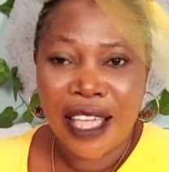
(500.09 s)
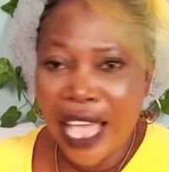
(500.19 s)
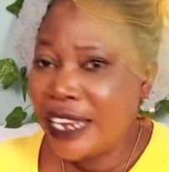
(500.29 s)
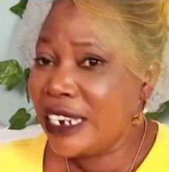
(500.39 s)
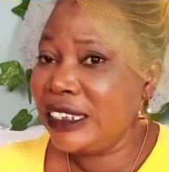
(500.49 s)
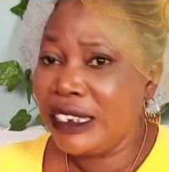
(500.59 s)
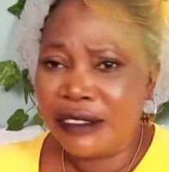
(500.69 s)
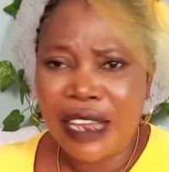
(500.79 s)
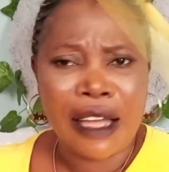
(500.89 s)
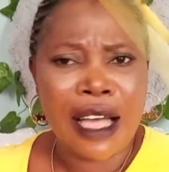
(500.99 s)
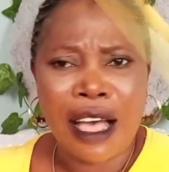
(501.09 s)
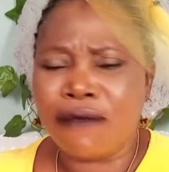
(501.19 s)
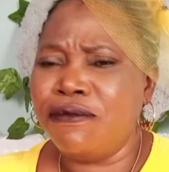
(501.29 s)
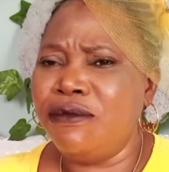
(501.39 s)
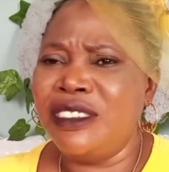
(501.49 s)
Anything that
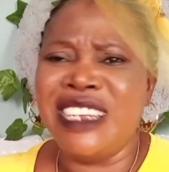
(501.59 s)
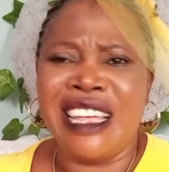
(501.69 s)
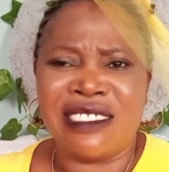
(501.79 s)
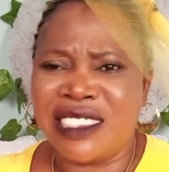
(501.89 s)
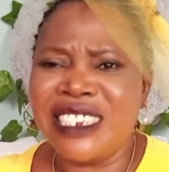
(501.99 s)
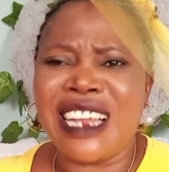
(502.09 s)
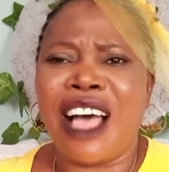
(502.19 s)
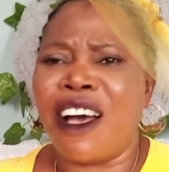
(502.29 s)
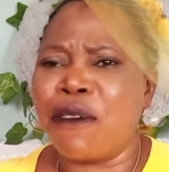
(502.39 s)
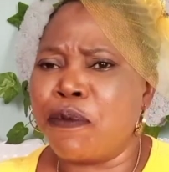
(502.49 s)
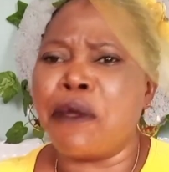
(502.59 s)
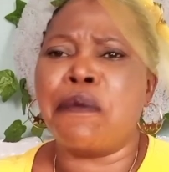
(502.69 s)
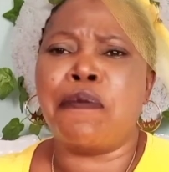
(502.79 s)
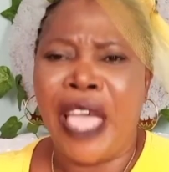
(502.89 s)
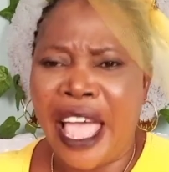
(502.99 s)
have destined or
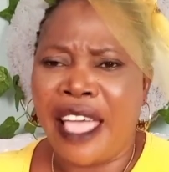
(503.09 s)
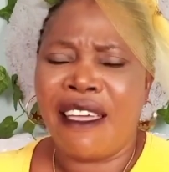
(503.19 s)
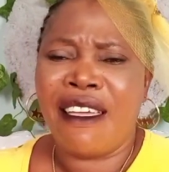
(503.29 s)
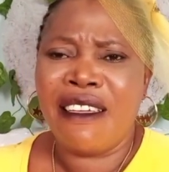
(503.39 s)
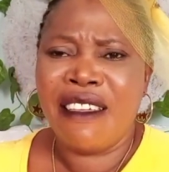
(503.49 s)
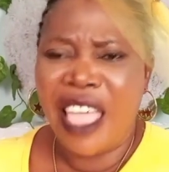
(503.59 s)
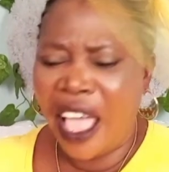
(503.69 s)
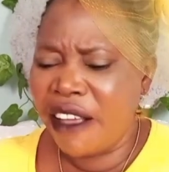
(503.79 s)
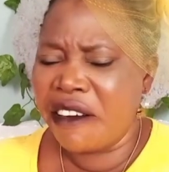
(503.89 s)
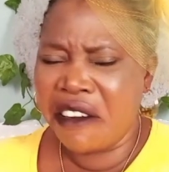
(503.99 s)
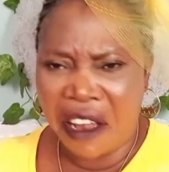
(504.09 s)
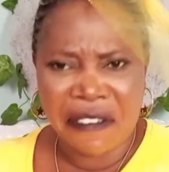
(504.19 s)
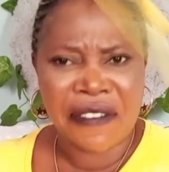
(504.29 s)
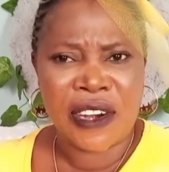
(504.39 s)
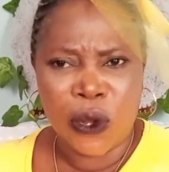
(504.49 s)
prepared a
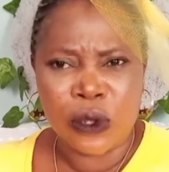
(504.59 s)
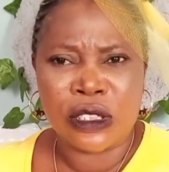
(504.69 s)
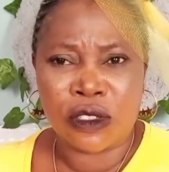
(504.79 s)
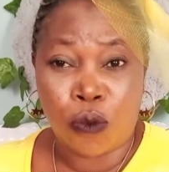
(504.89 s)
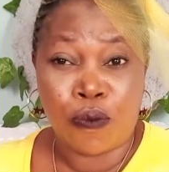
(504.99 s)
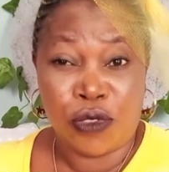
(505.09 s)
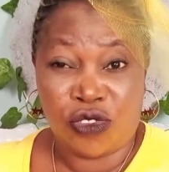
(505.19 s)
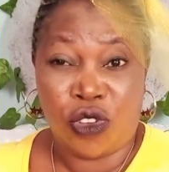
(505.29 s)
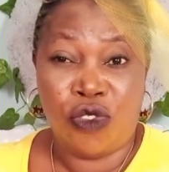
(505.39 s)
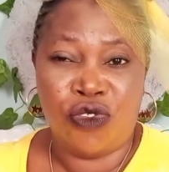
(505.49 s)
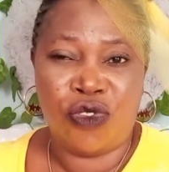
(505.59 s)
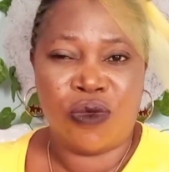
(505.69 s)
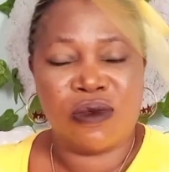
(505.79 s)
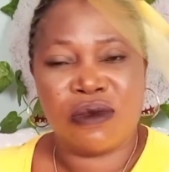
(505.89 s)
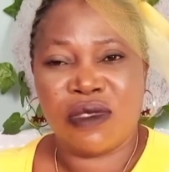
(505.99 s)
grave clothes to put on
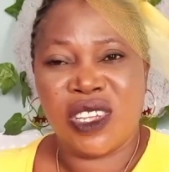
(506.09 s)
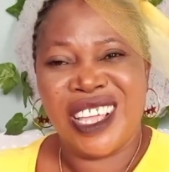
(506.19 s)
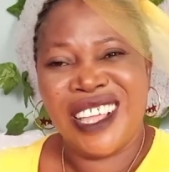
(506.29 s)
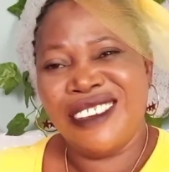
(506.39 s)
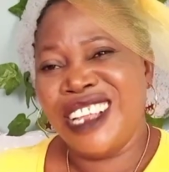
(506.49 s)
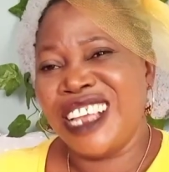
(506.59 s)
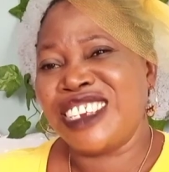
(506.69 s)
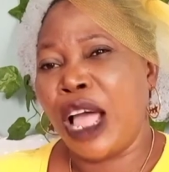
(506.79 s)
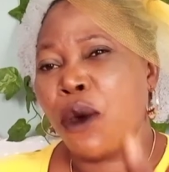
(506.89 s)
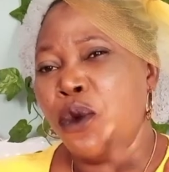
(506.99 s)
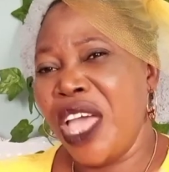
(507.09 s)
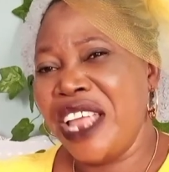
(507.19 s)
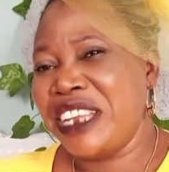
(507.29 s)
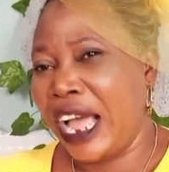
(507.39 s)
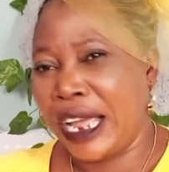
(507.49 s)
you, they shall
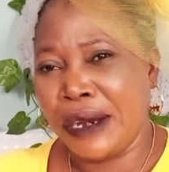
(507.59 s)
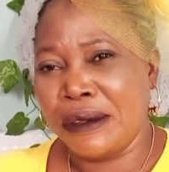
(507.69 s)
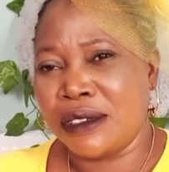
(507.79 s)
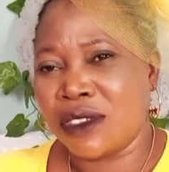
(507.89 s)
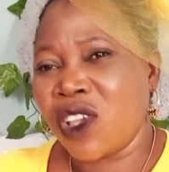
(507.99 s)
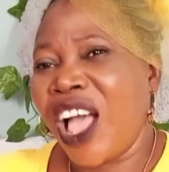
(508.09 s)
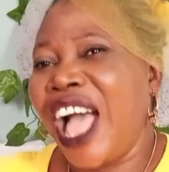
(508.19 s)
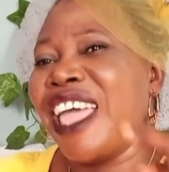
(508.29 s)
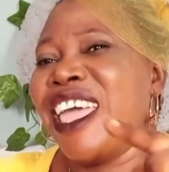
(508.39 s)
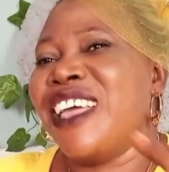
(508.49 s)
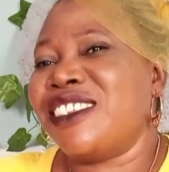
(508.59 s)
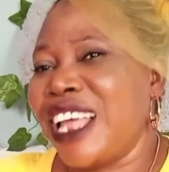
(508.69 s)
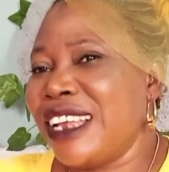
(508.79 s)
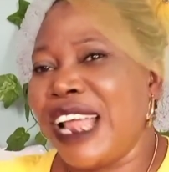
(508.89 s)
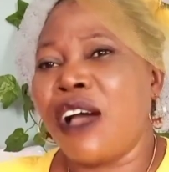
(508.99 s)
wear their clothes and
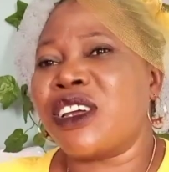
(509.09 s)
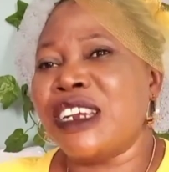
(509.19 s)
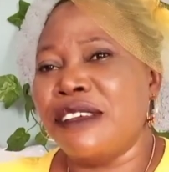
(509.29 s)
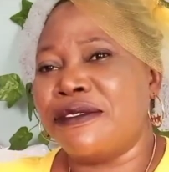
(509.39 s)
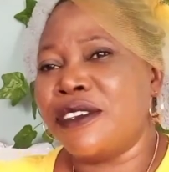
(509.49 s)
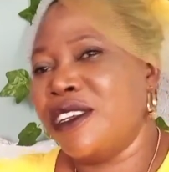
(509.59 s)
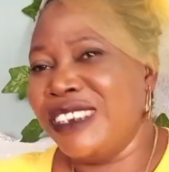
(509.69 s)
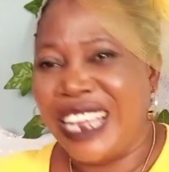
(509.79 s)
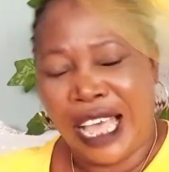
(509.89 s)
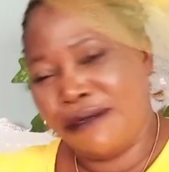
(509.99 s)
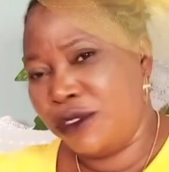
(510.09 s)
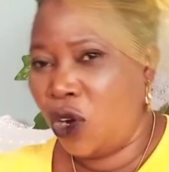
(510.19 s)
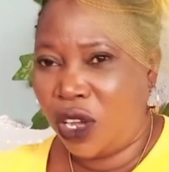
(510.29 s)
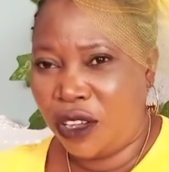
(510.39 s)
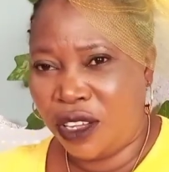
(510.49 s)
enter that grave they have
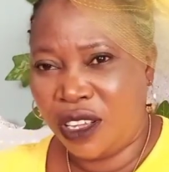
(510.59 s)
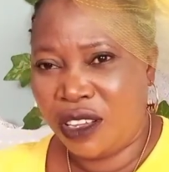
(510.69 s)
dug.